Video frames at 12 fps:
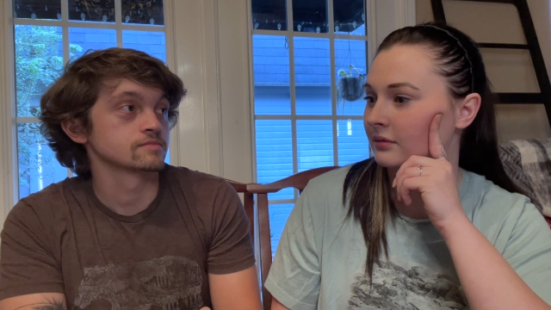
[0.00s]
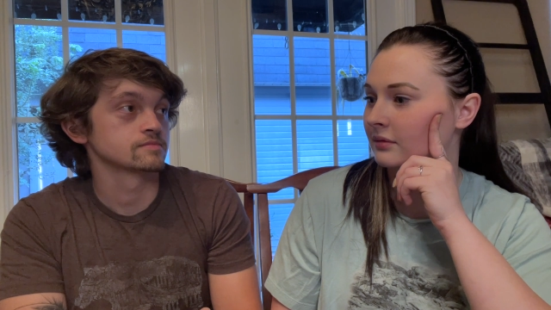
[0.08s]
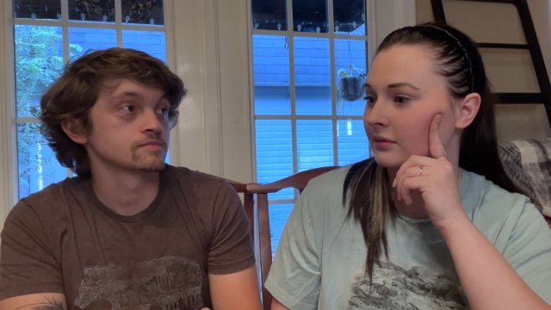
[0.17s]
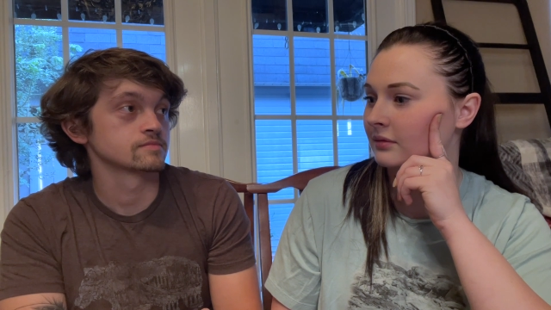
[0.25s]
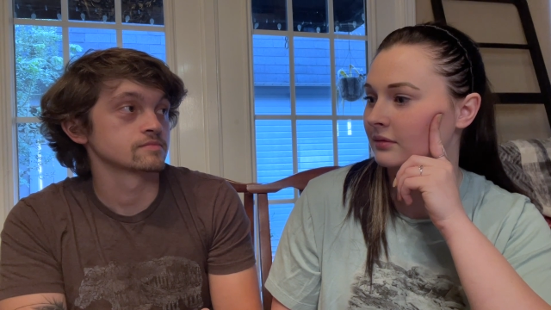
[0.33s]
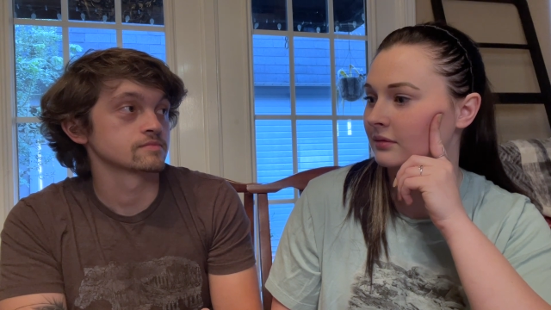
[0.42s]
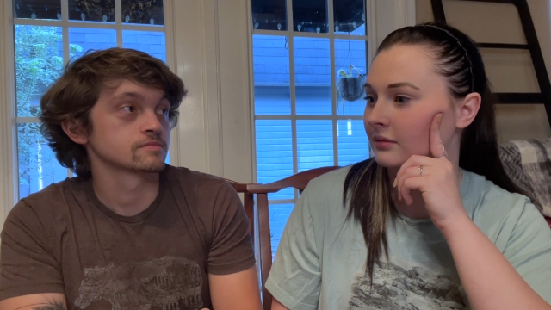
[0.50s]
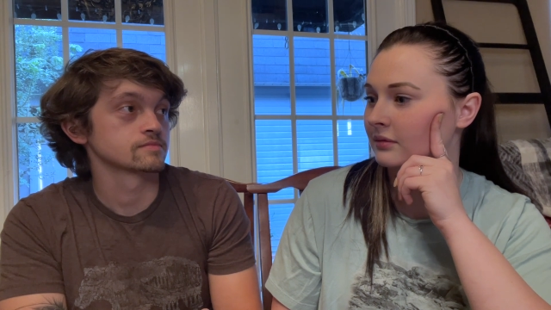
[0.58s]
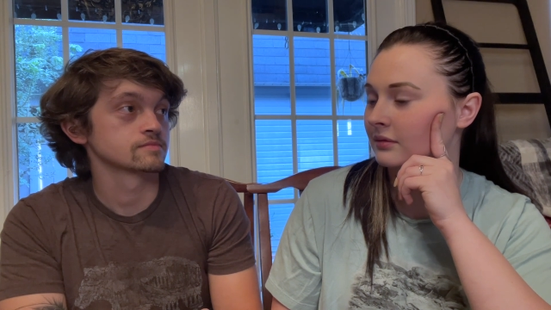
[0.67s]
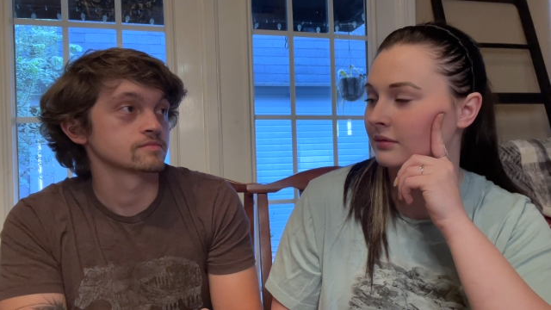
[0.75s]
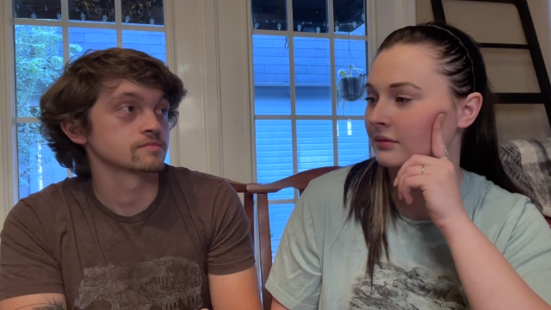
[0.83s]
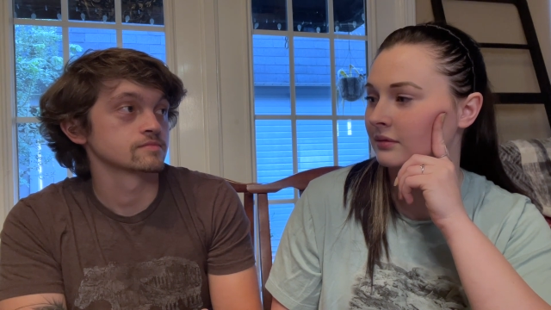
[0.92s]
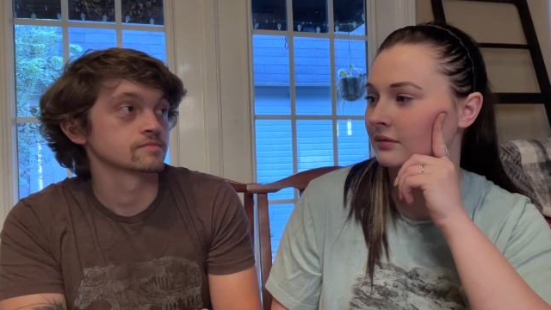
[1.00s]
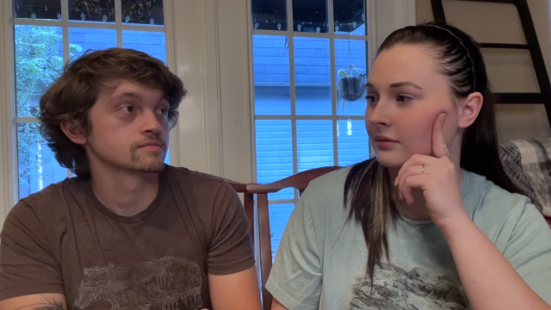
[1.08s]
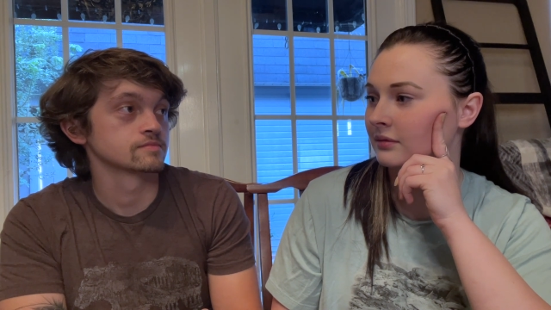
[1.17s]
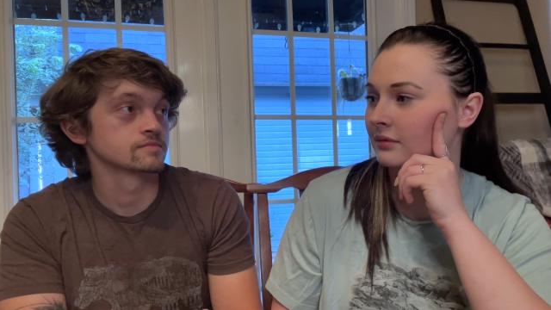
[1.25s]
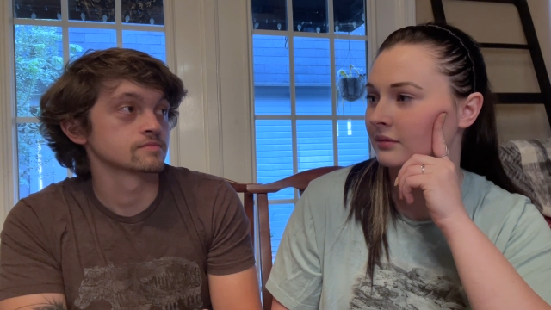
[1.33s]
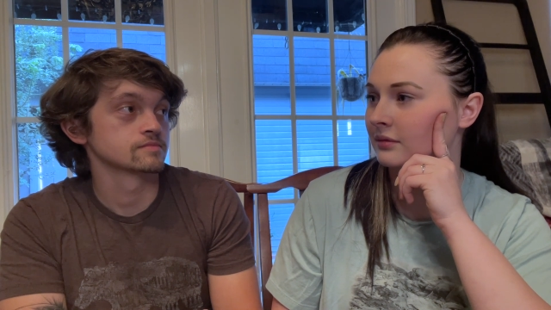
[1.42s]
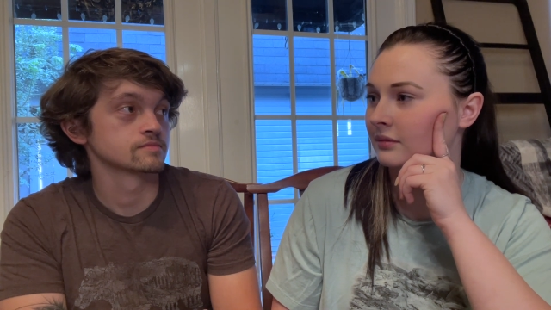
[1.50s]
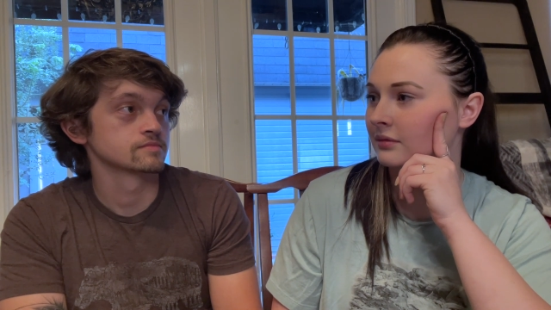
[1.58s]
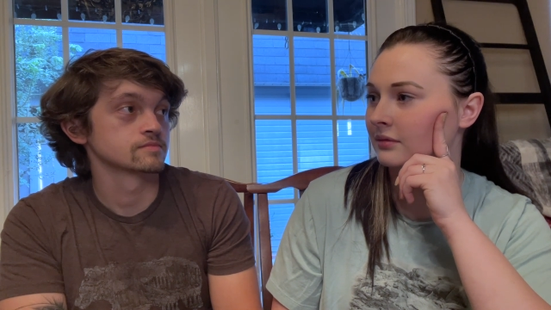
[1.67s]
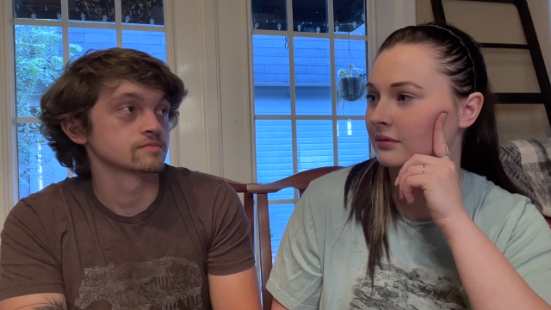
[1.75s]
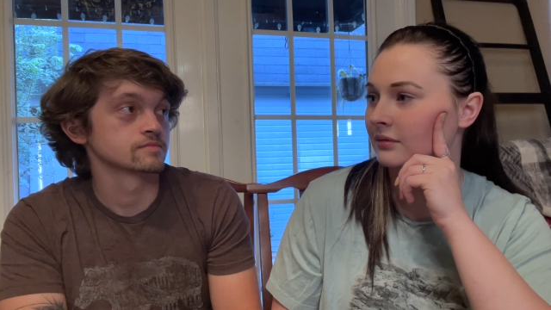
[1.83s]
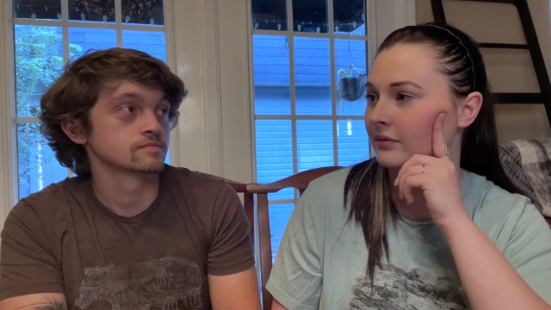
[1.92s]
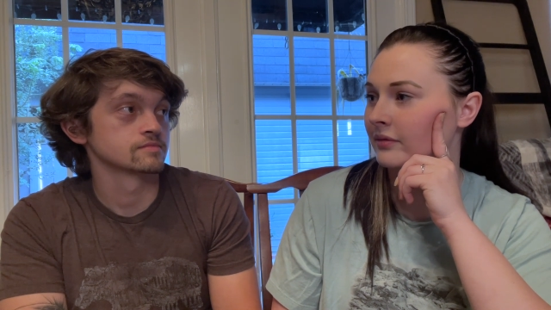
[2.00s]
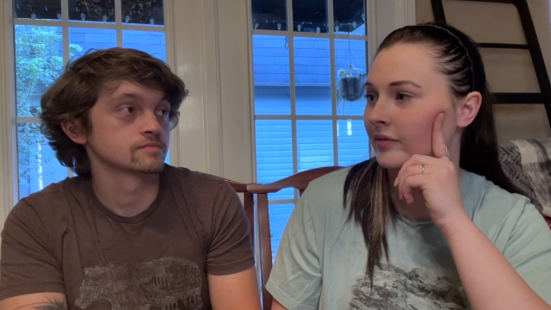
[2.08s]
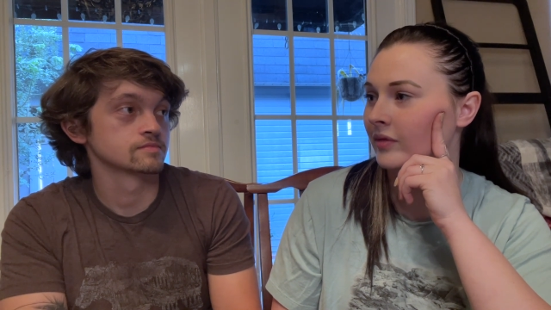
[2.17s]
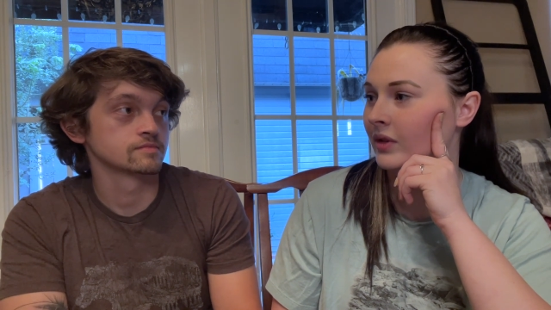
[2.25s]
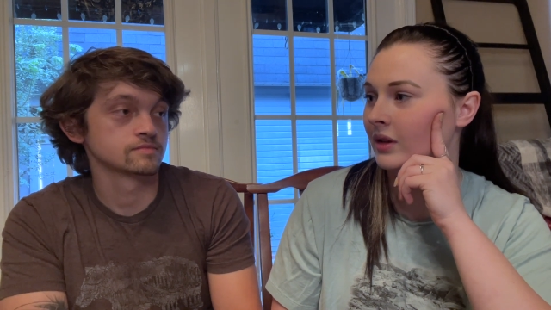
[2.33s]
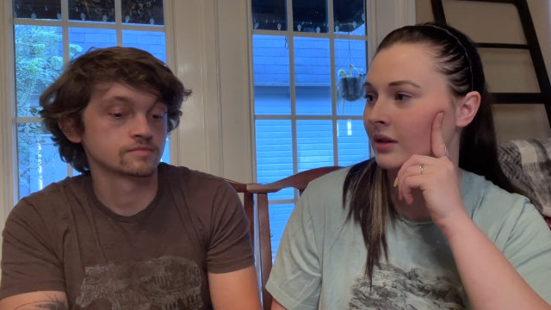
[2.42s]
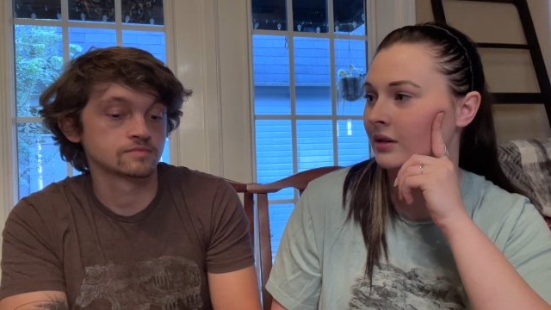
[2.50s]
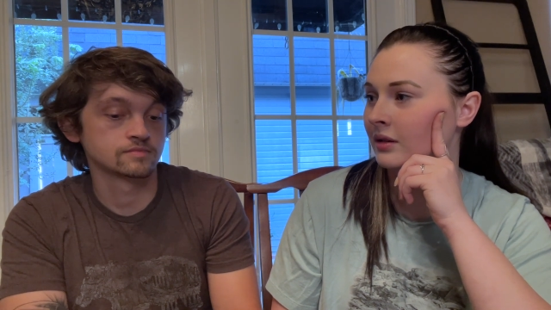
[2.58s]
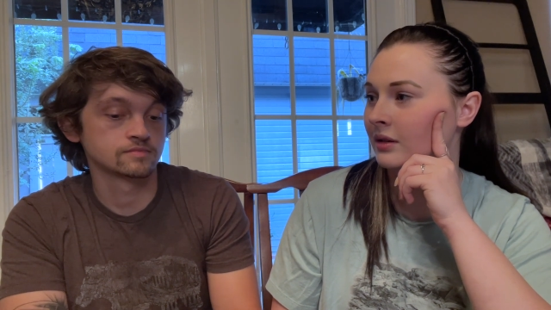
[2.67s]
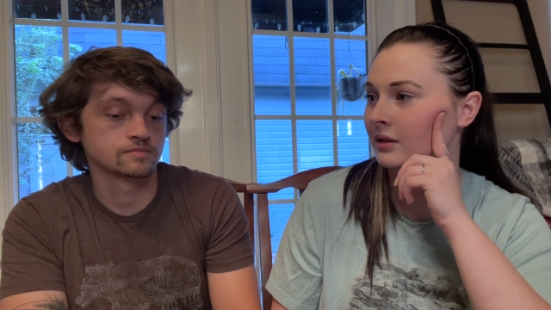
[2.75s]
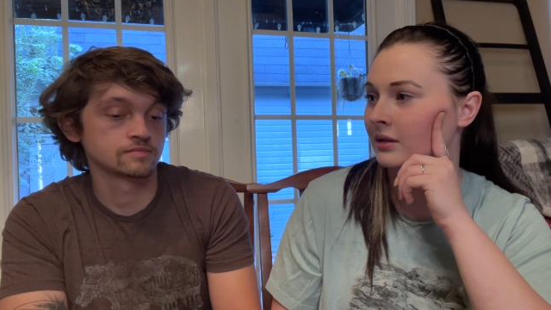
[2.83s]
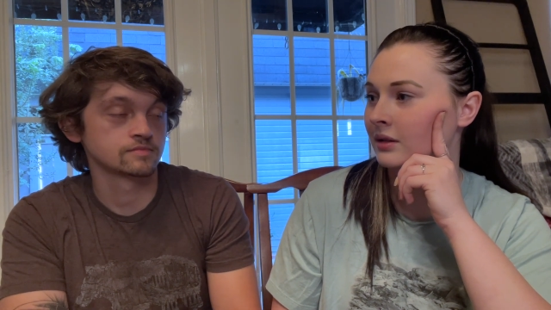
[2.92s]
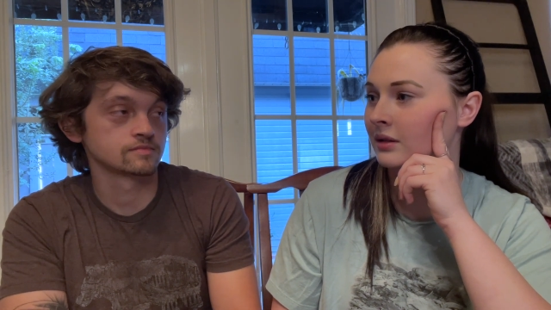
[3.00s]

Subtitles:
[no speech]